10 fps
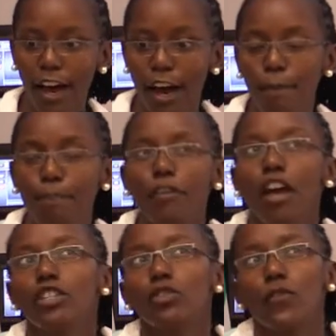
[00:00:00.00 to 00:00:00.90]

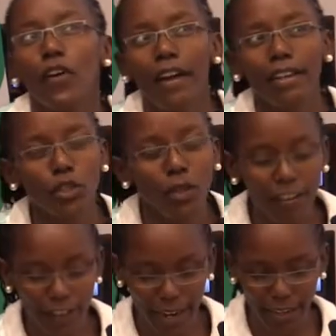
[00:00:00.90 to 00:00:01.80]
To
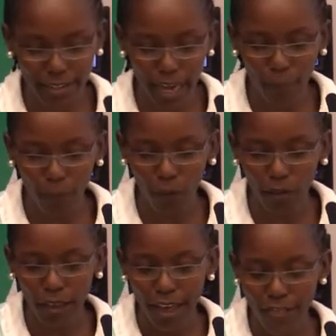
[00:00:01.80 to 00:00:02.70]
give an
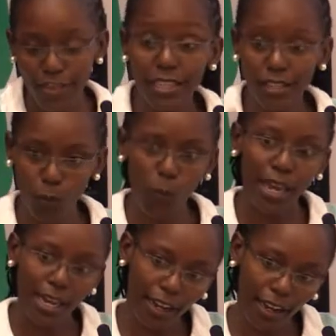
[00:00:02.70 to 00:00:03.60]
example, this
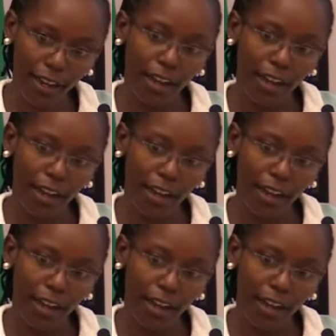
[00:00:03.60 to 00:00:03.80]
week,